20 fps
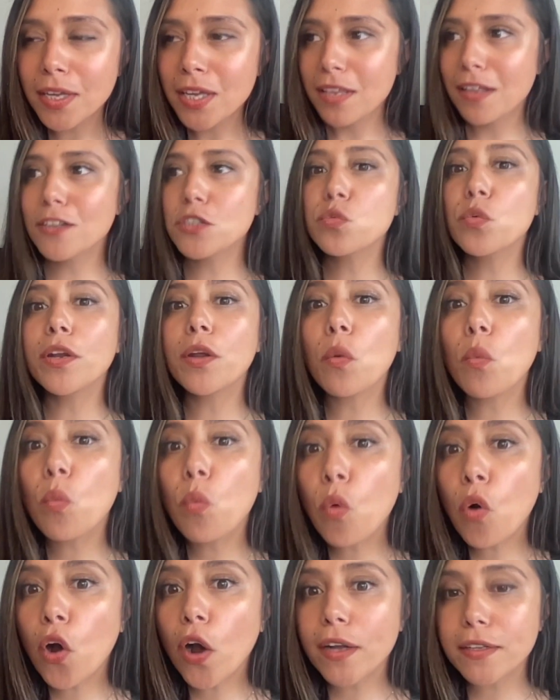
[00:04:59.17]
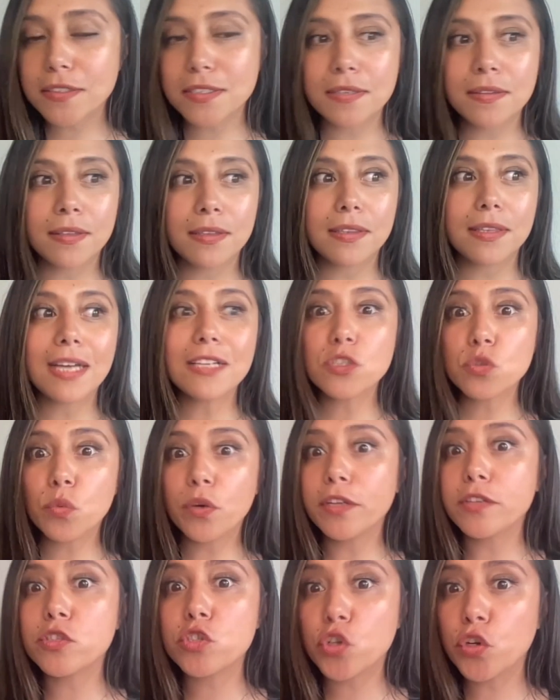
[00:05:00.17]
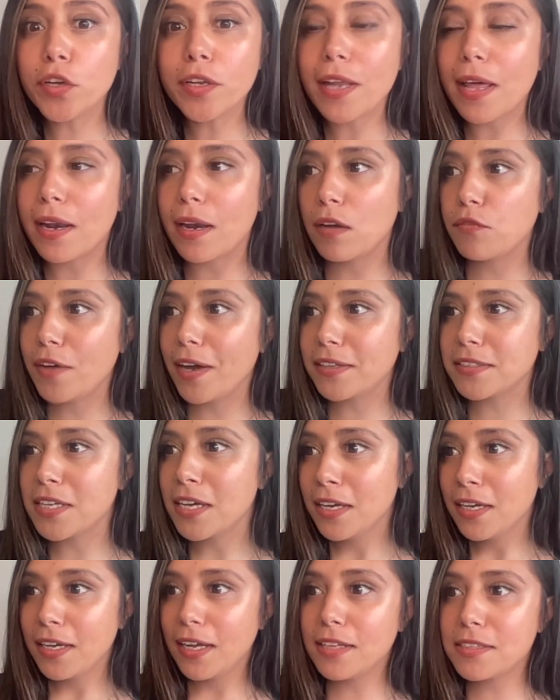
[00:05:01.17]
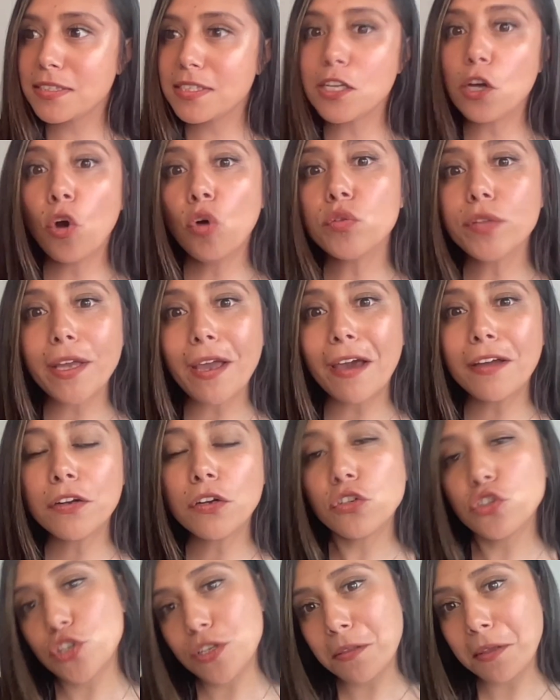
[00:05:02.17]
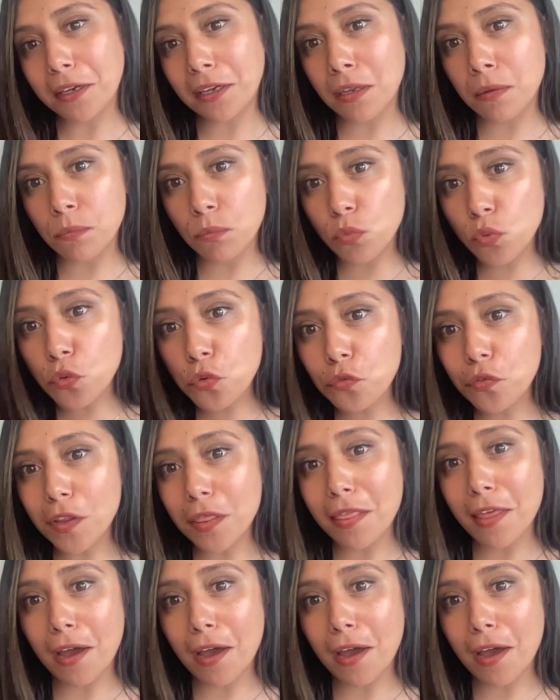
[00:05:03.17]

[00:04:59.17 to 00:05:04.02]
That's what it wants, and that's what it's good at. In fact, it's the only energy that can move in